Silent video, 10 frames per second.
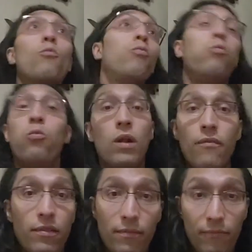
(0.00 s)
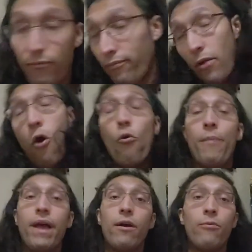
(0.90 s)
whatever,
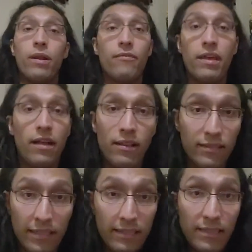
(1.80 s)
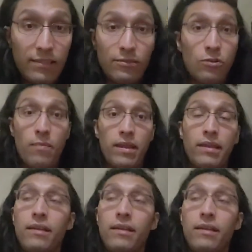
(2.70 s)
Obea, whatever the hell else exists, there's so many.